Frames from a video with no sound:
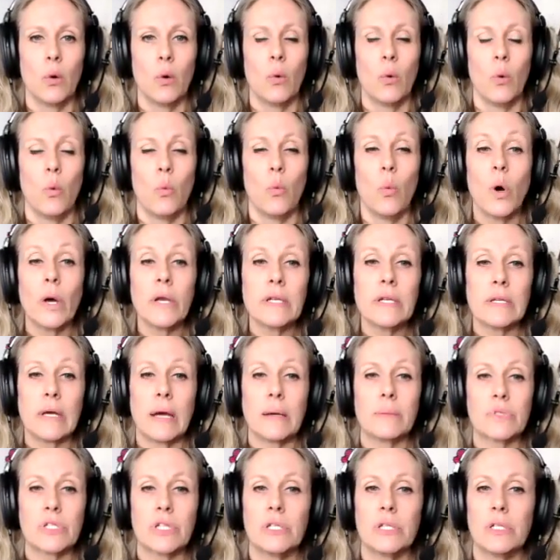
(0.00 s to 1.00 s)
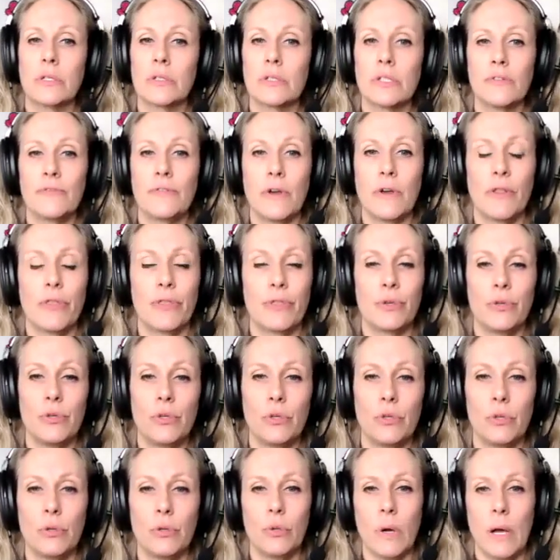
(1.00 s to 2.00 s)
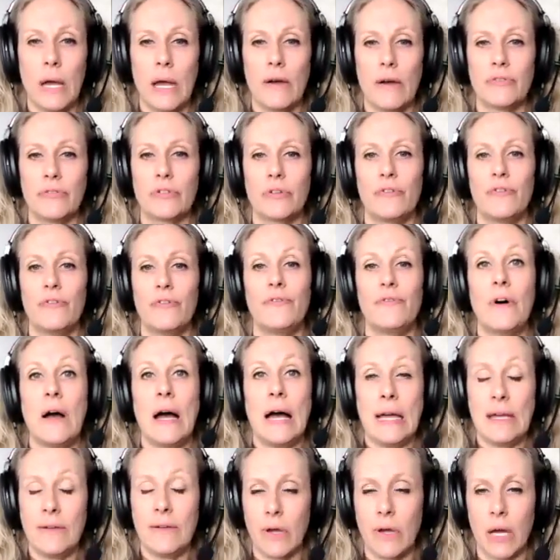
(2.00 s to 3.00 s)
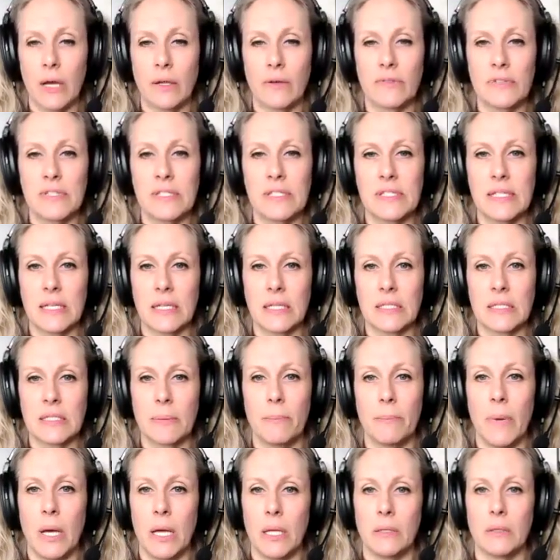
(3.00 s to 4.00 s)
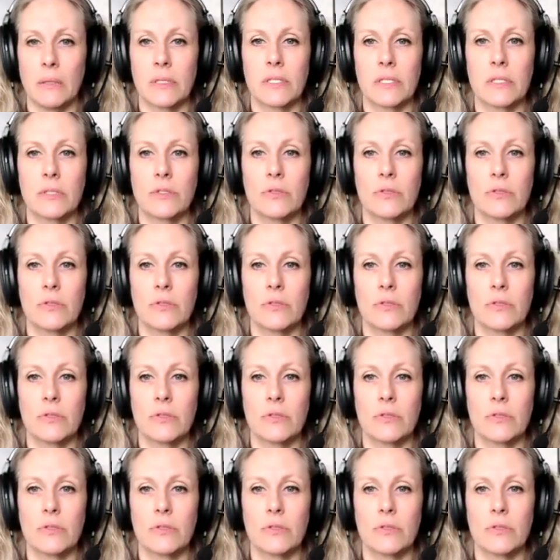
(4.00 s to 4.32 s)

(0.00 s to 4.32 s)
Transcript: One adoption nearly fell through after 5 out of 6 months